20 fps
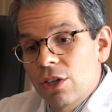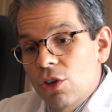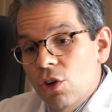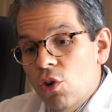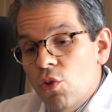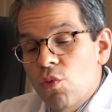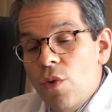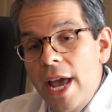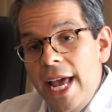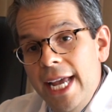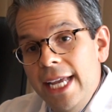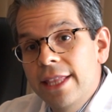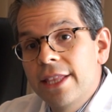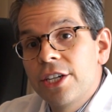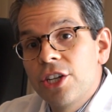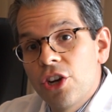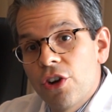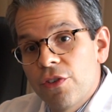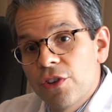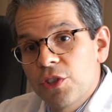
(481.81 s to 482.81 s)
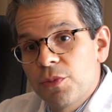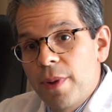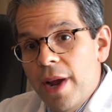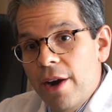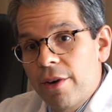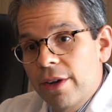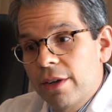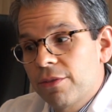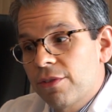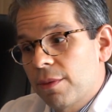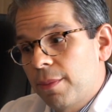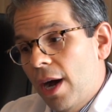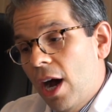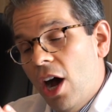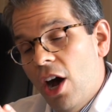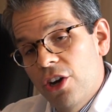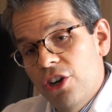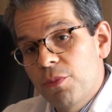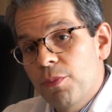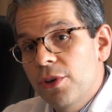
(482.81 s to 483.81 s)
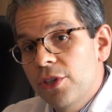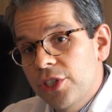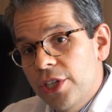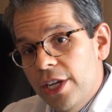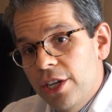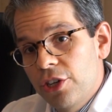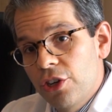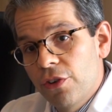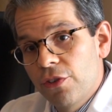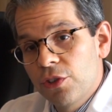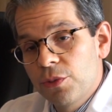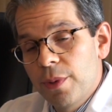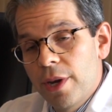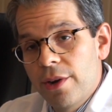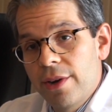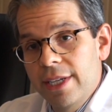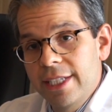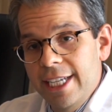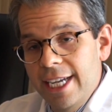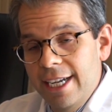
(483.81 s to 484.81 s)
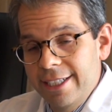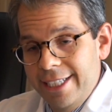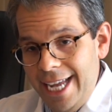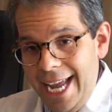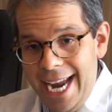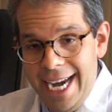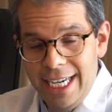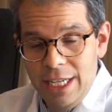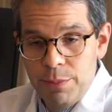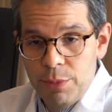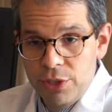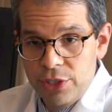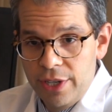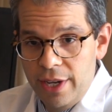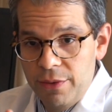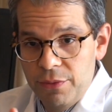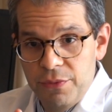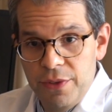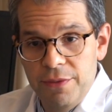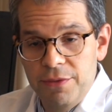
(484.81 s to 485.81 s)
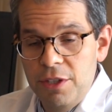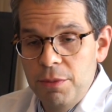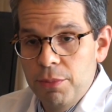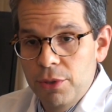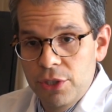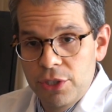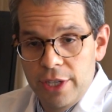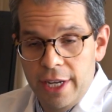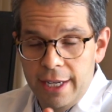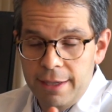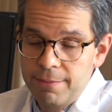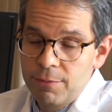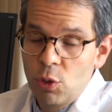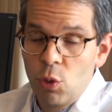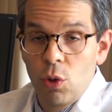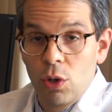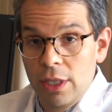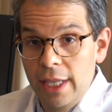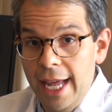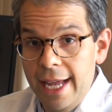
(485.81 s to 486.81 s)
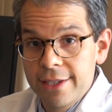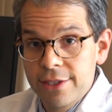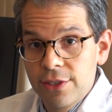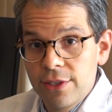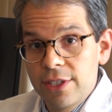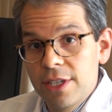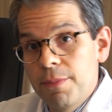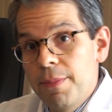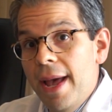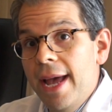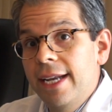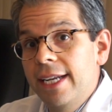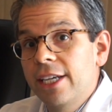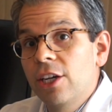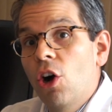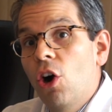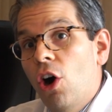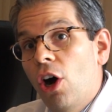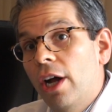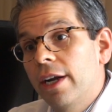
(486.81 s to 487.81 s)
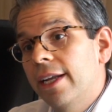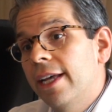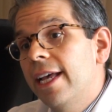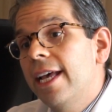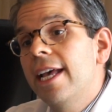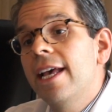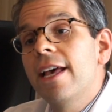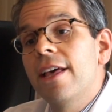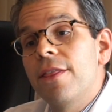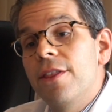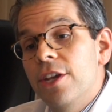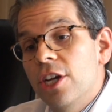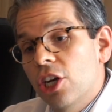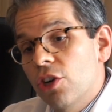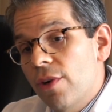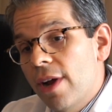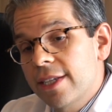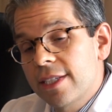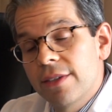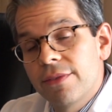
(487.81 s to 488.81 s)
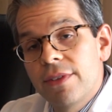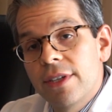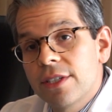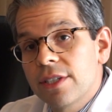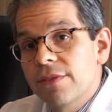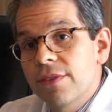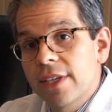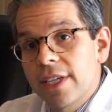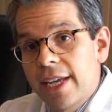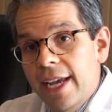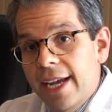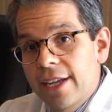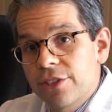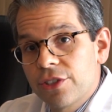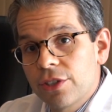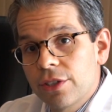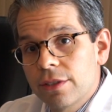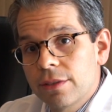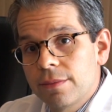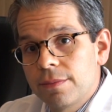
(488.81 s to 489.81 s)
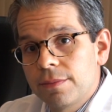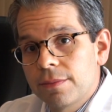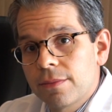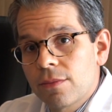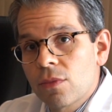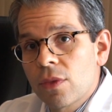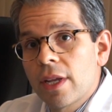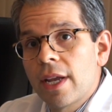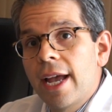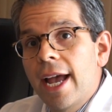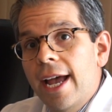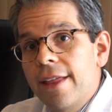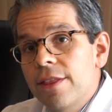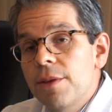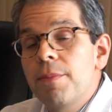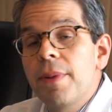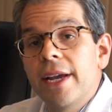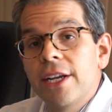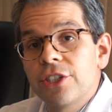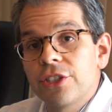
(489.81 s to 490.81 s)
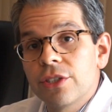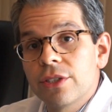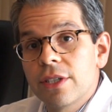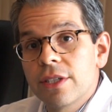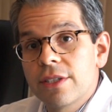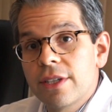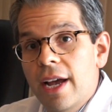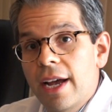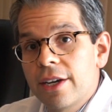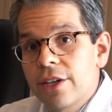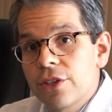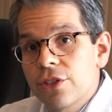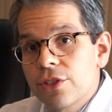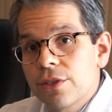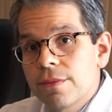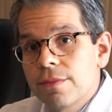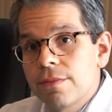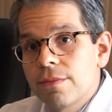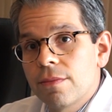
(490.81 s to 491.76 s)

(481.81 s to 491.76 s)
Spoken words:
grade the nerve sparing from 100% nerve sparing down to 80%, 50%, or less, depending on the aggressiveness of the cancer and the patient desires.